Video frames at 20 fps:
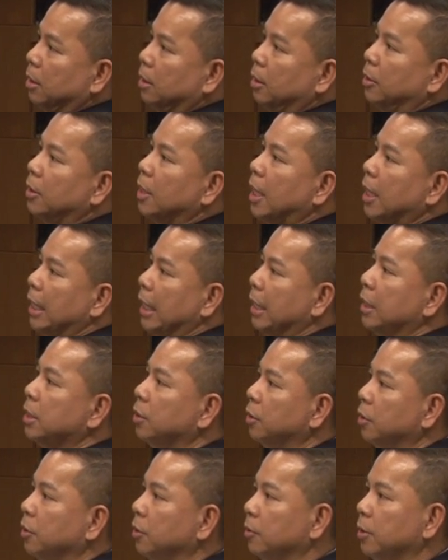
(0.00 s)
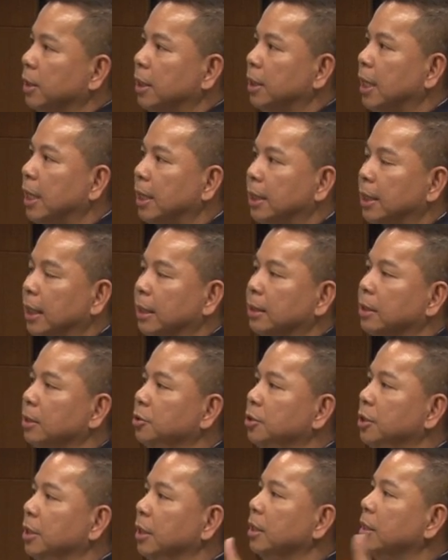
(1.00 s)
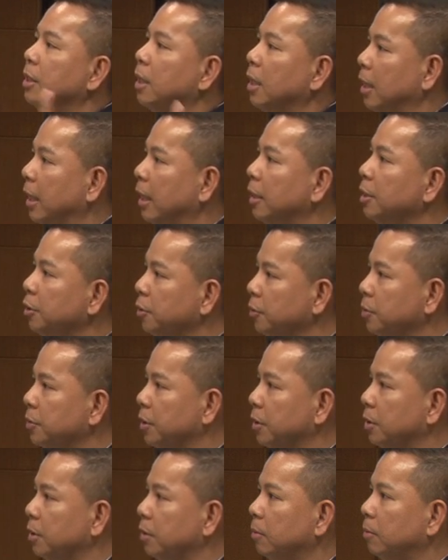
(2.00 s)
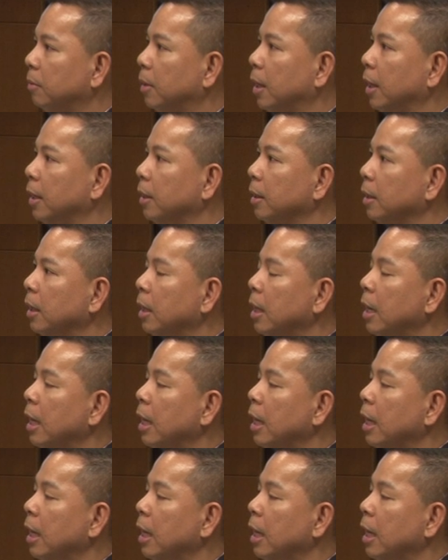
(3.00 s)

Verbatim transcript: They're not external. They're not like the GE end user, right?